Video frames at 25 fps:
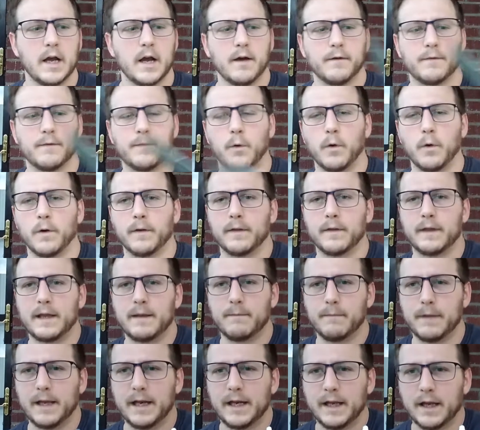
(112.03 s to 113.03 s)
For
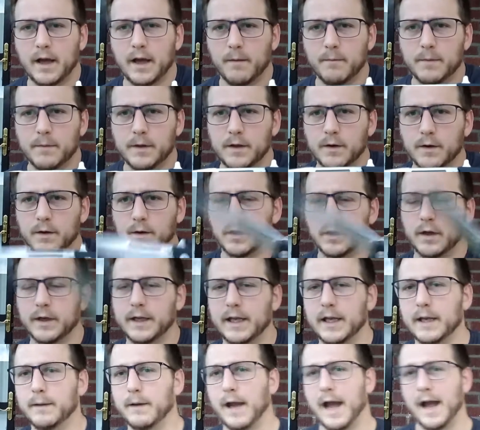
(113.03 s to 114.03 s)
the medium, you're
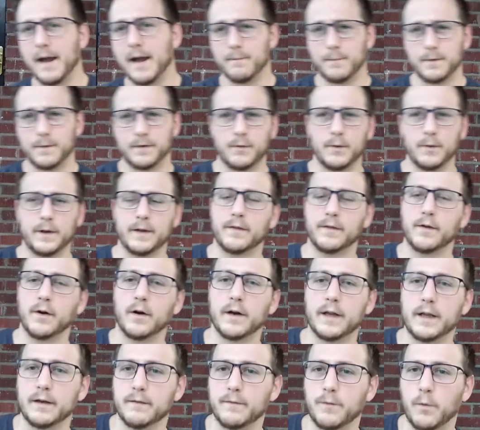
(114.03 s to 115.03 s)
looking at between
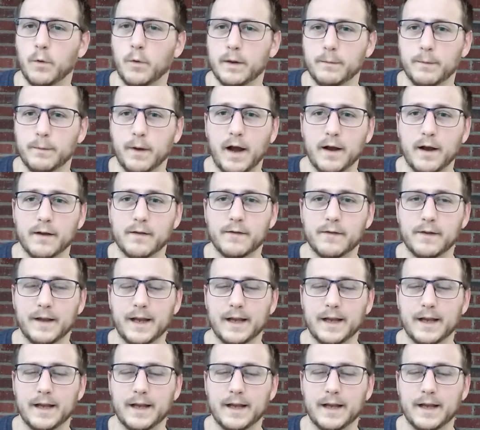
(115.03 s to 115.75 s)
30 and 40 bucks,